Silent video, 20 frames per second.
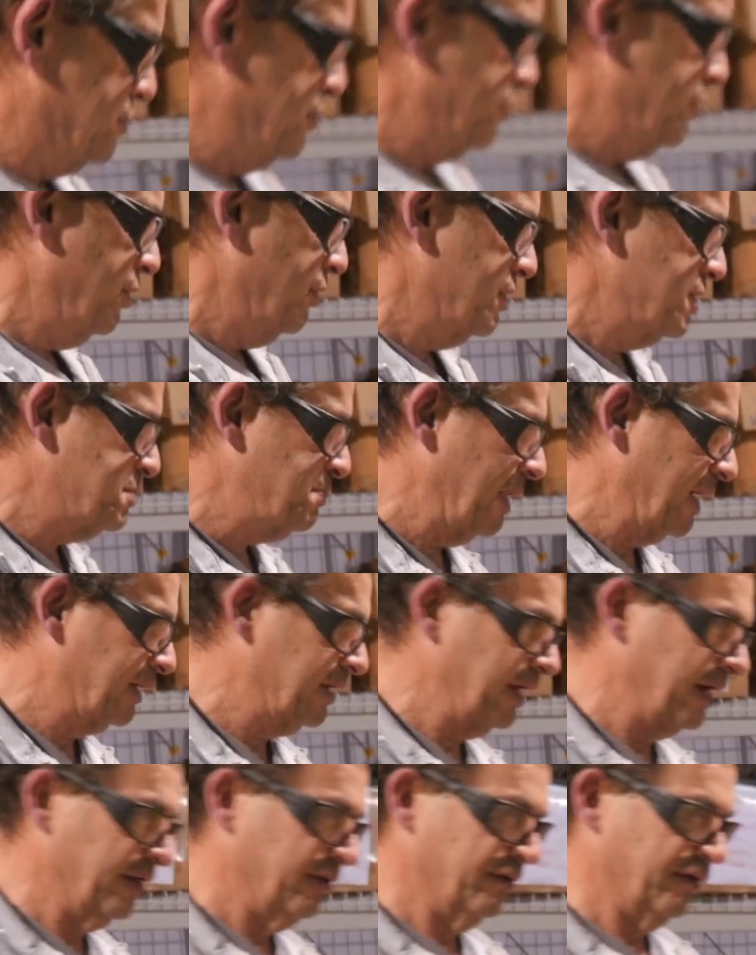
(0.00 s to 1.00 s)
two units
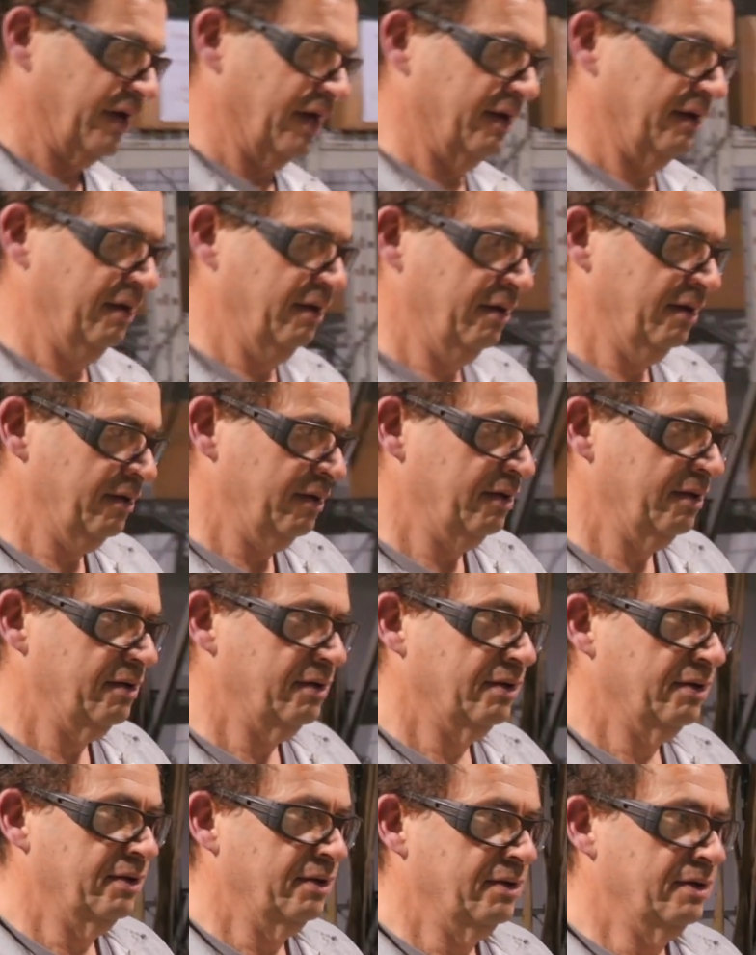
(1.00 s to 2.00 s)
back together again.
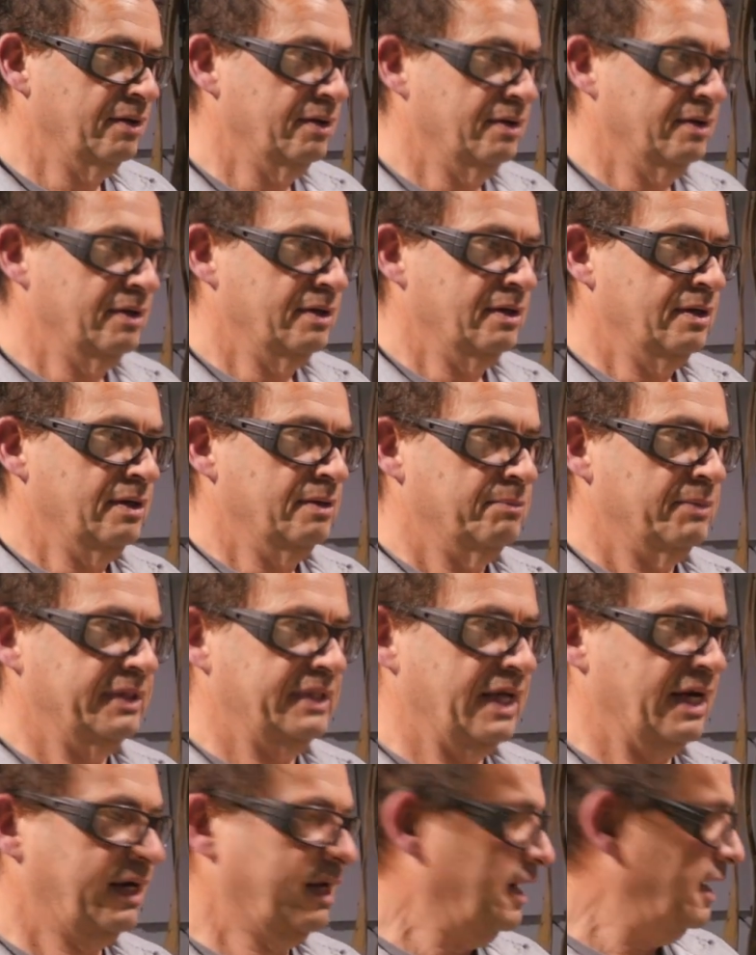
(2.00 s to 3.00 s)

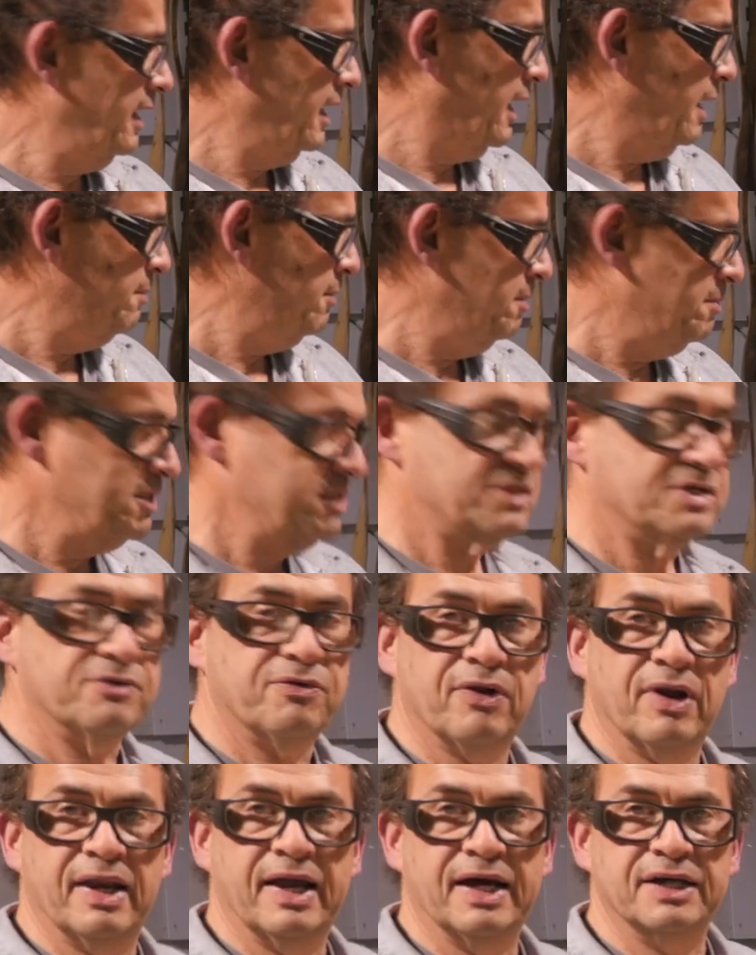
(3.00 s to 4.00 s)
But that kind of kept me busy
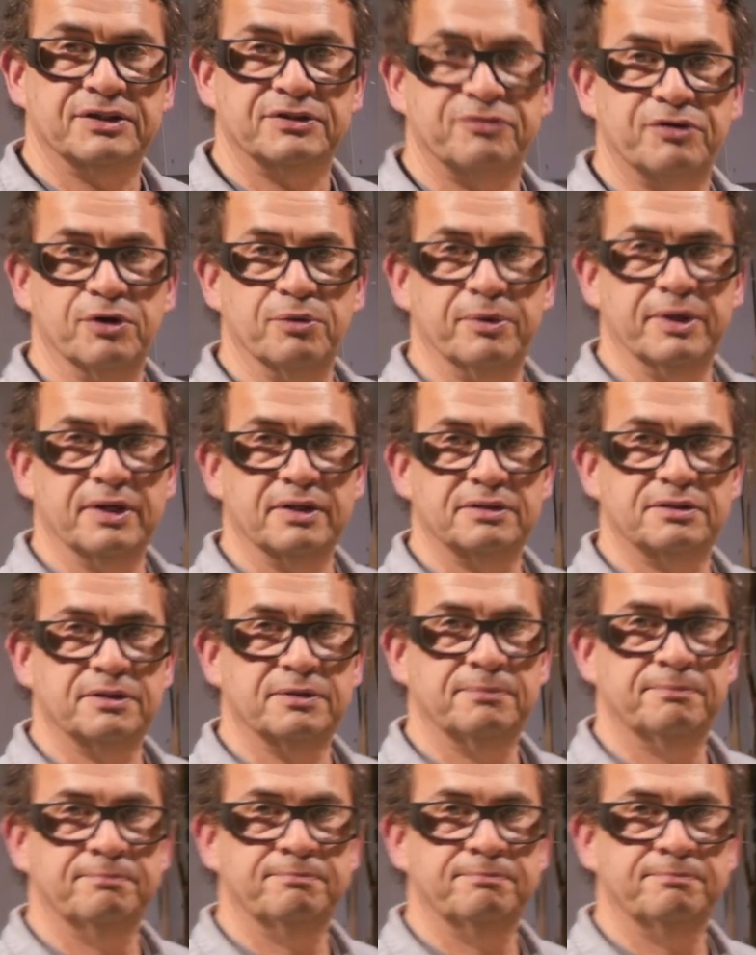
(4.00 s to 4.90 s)
for the last few weeks.